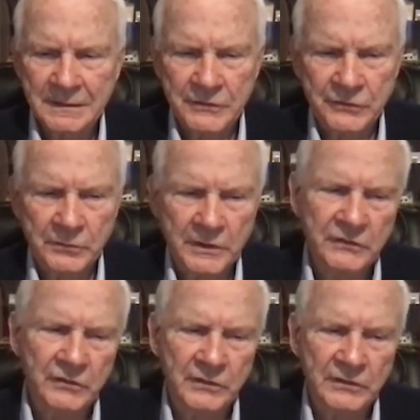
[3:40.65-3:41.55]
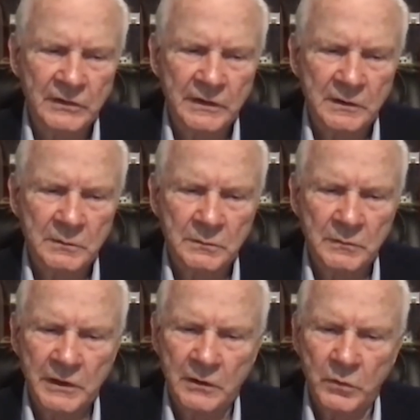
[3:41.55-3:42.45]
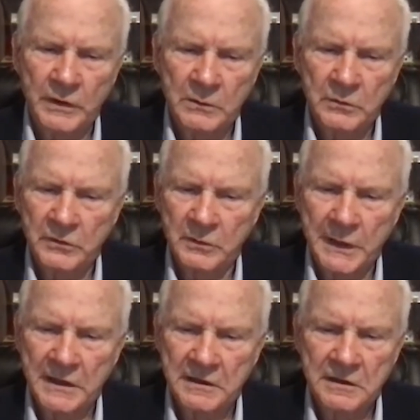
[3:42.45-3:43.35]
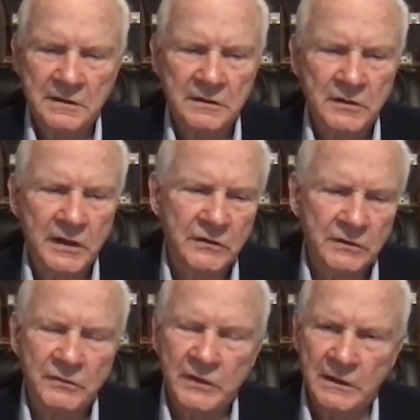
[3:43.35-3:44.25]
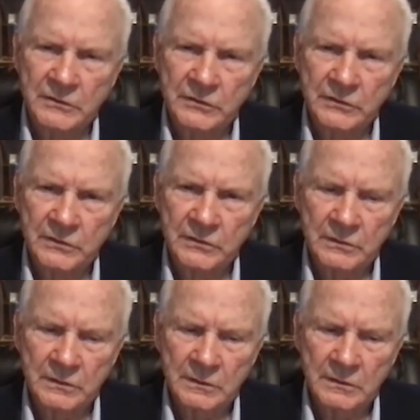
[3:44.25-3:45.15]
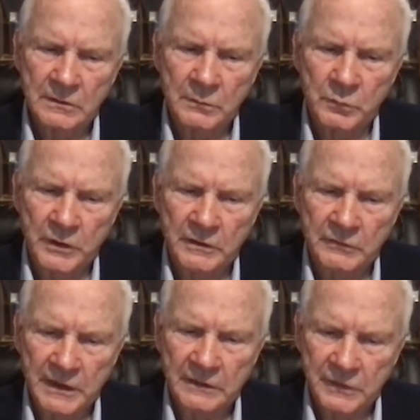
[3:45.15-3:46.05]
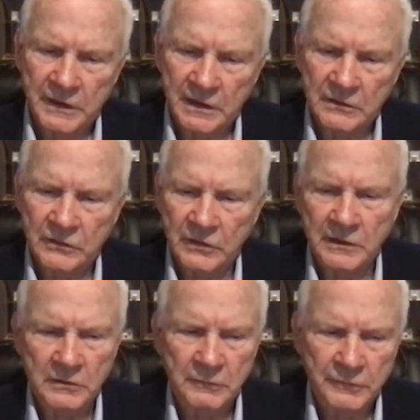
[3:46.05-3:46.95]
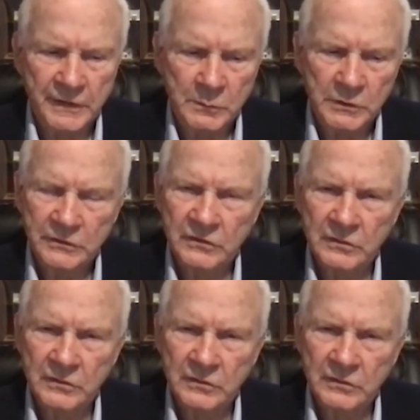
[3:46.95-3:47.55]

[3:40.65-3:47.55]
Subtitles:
because the rest of us let them get away with abandoning tens of thousands of brave Afghans and their families